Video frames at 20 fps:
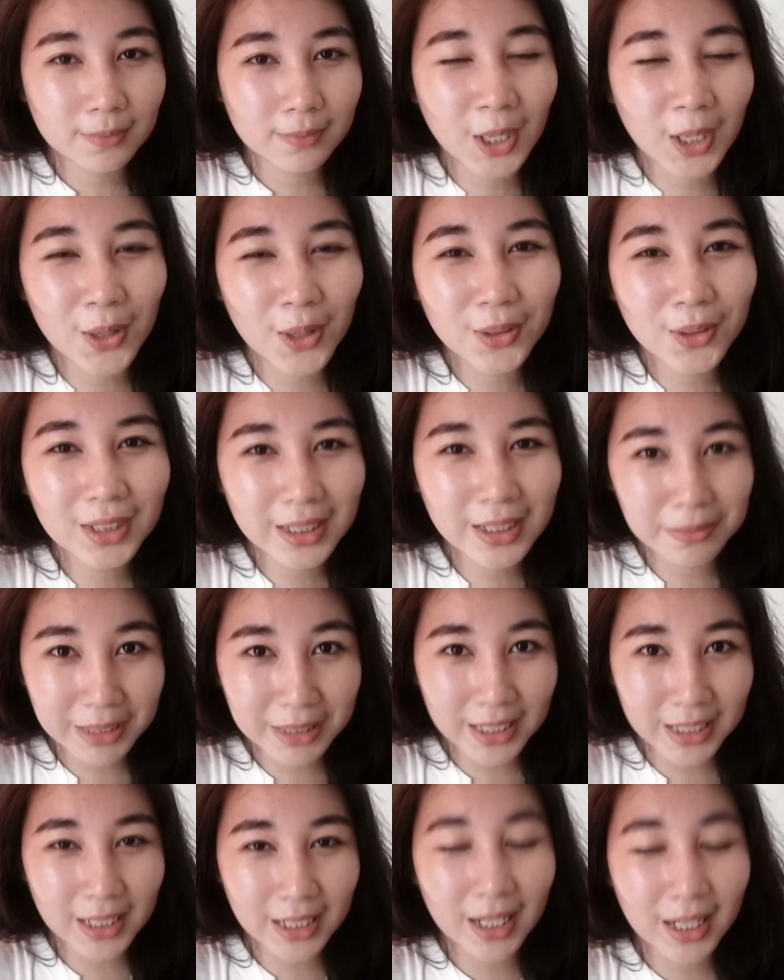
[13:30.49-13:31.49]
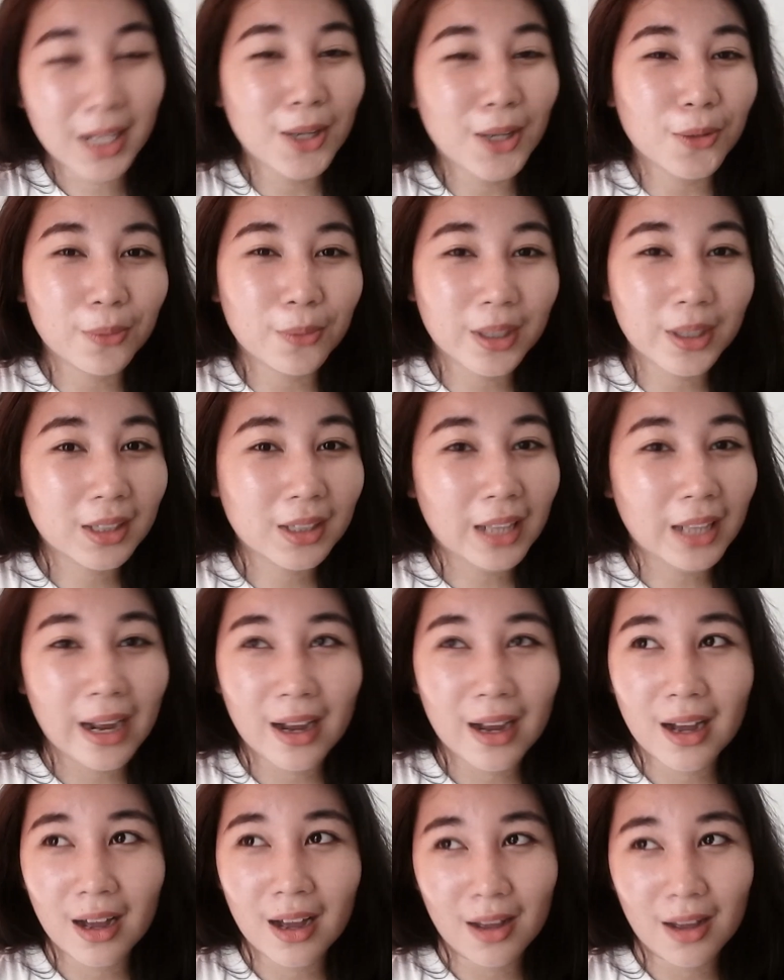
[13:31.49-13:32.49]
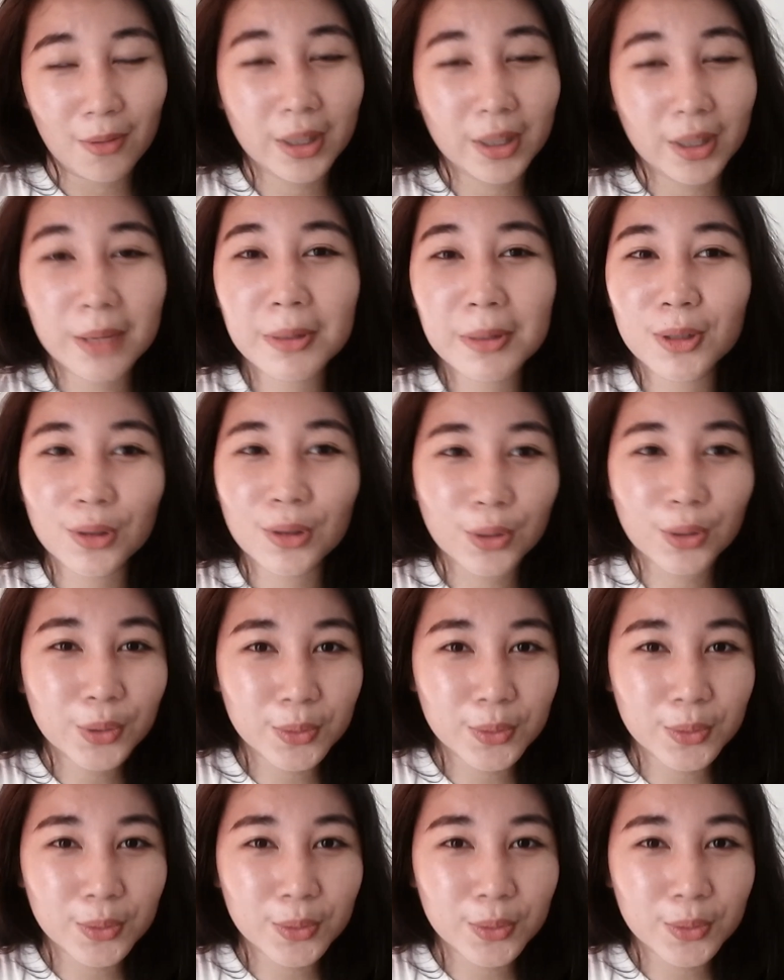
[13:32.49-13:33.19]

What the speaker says: Only in Manila. What about